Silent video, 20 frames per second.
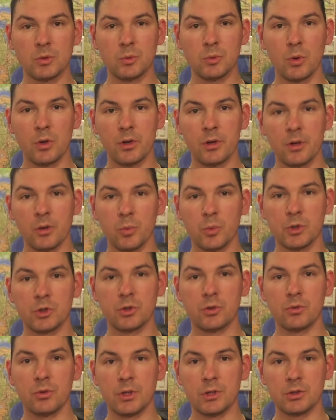was wondering
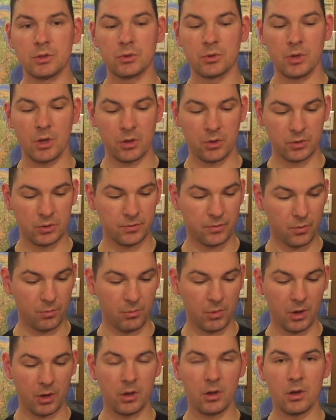which grease should I use for
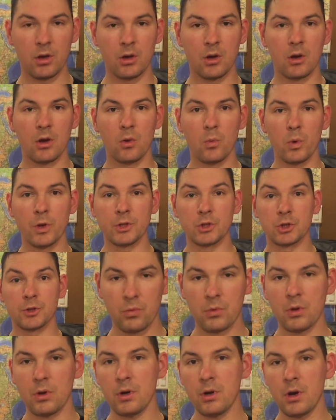my winch.
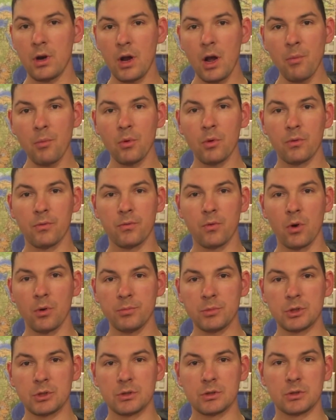There are a couple of
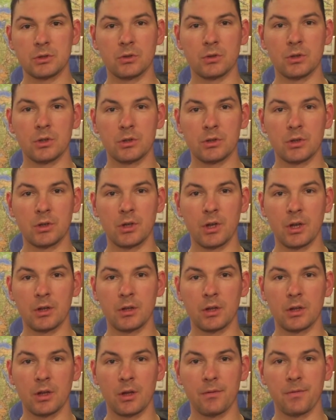options on the
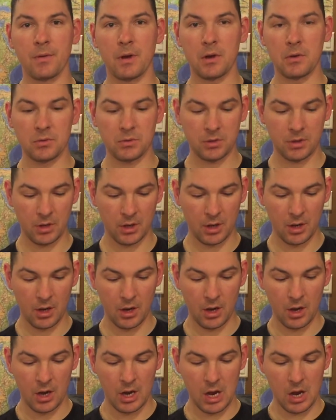internet that I found.
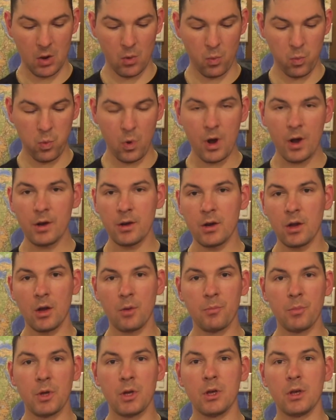One
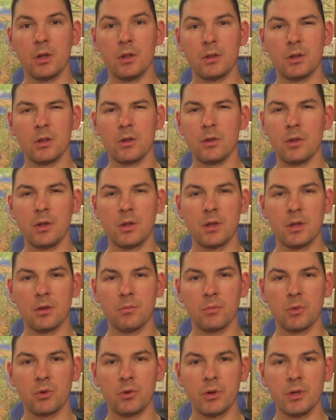being the
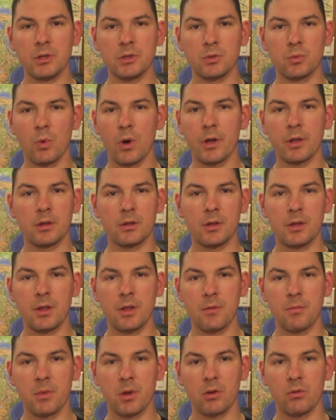lithium grease, white
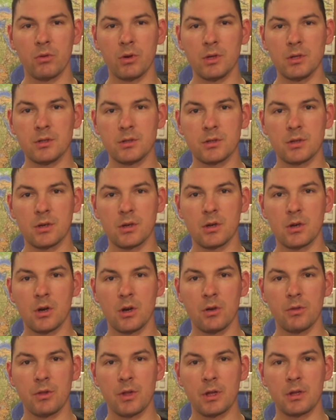lithium grease
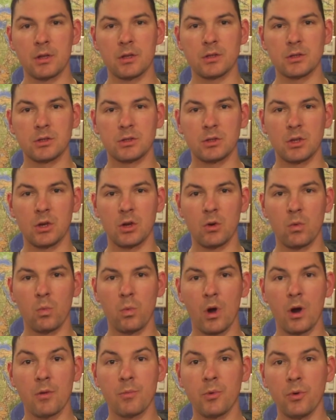that is
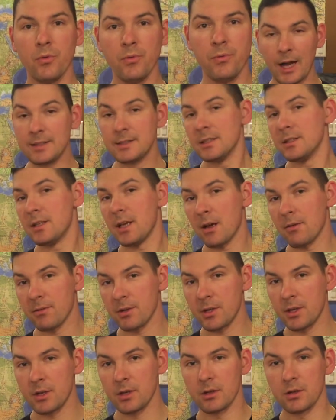waterproof. I didn't have
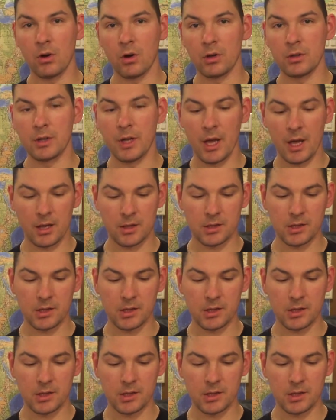any on hand.